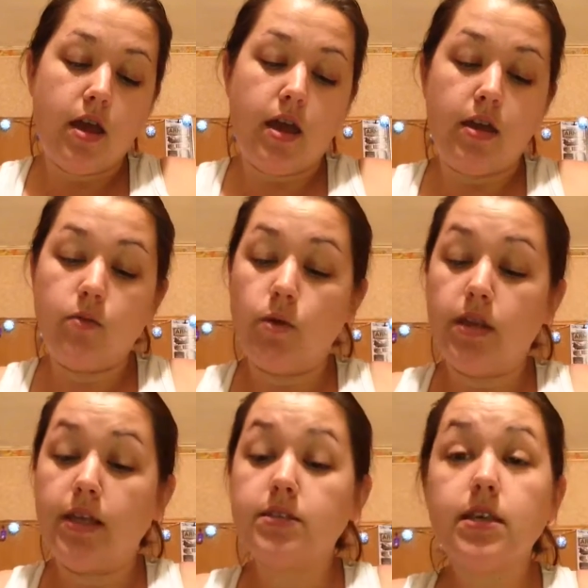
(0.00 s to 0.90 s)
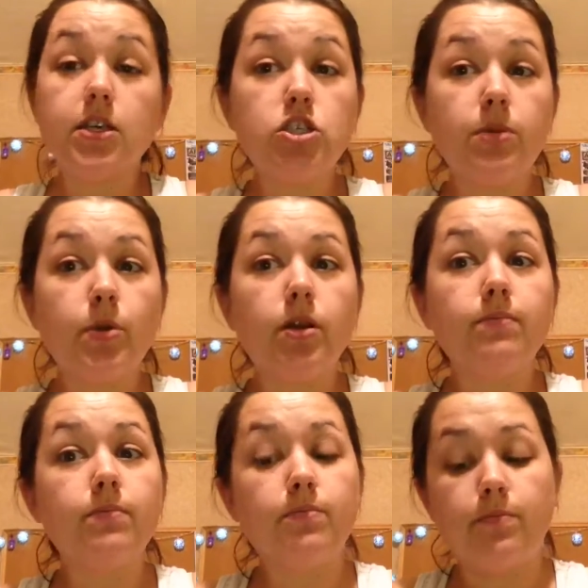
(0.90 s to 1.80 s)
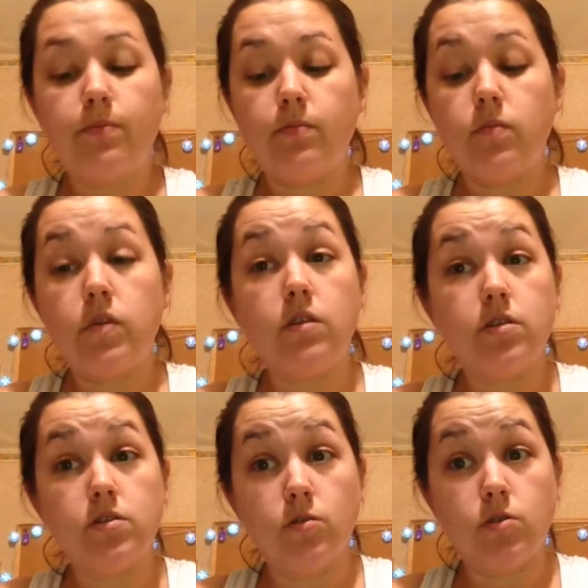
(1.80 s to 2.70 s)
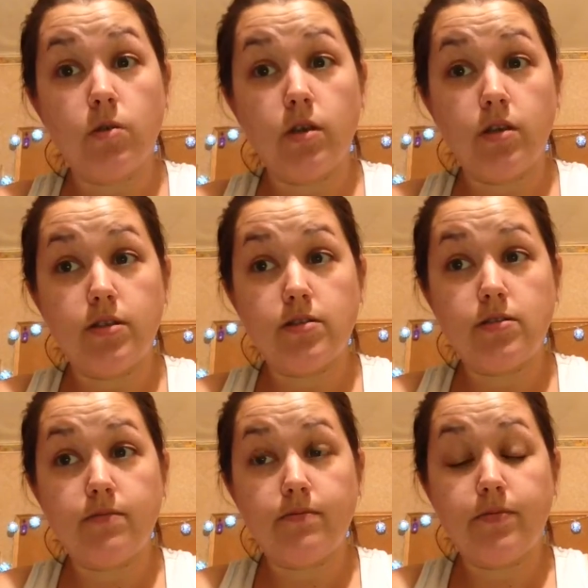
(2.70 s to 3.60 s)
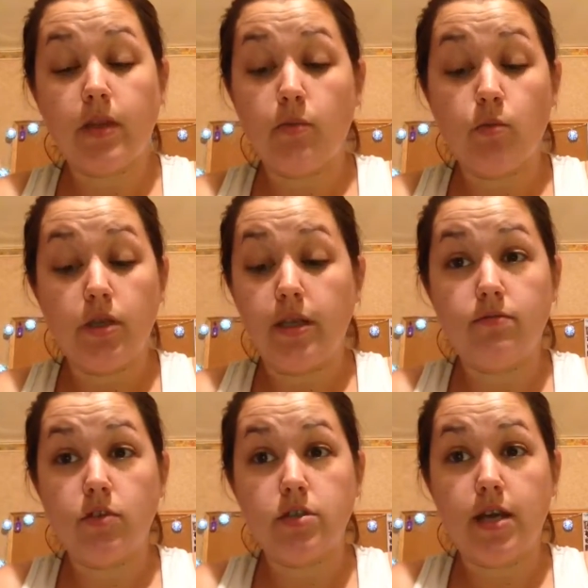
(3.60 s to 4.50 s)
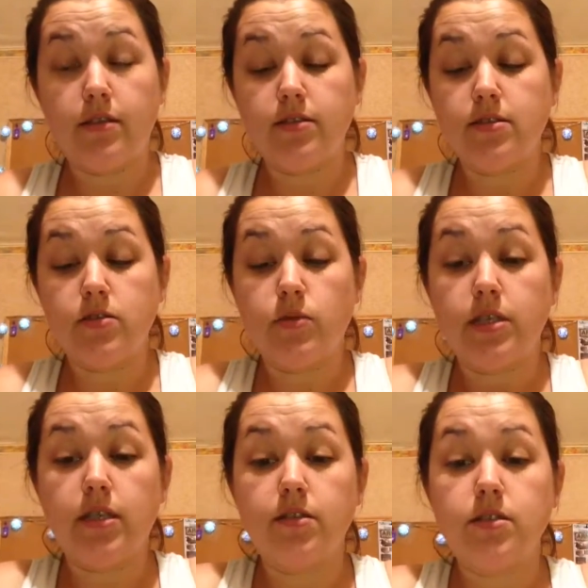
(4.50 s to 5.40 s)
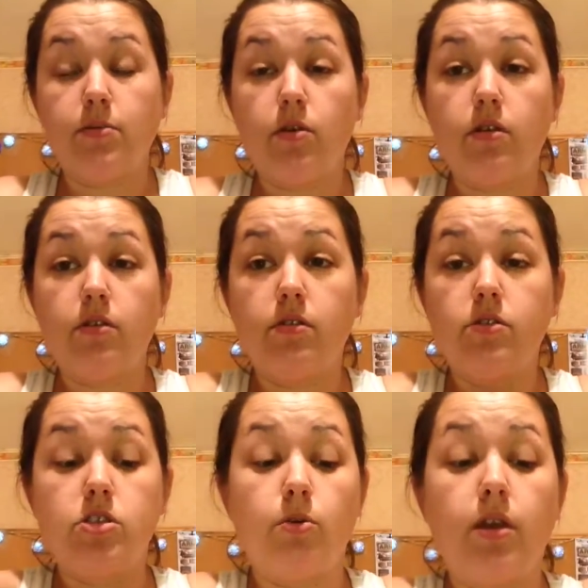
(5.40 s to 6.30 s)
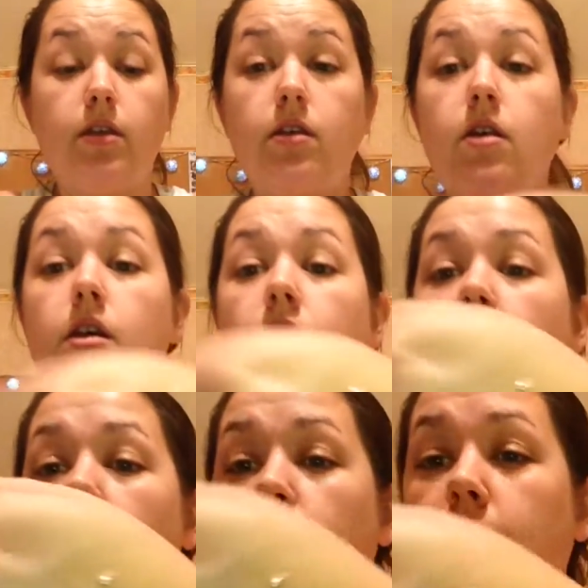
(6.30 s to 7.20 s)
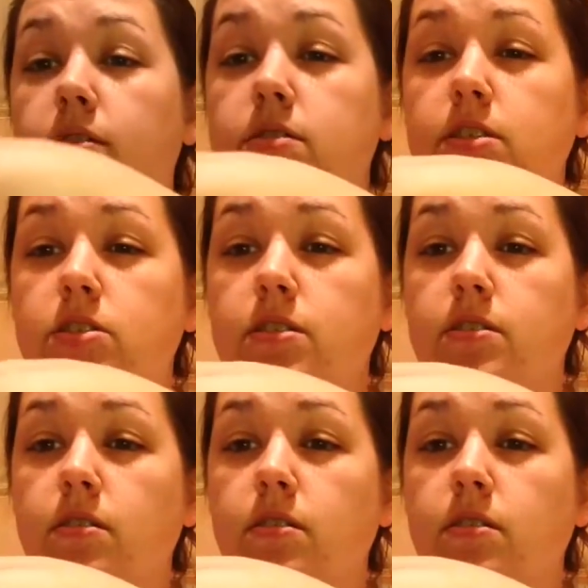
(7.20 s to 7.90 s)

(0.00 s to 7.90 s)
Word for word: and when they say shimmer, there's no joking in this. Uh, really, there's not. This is ridiculously shimmery. Okay, see just this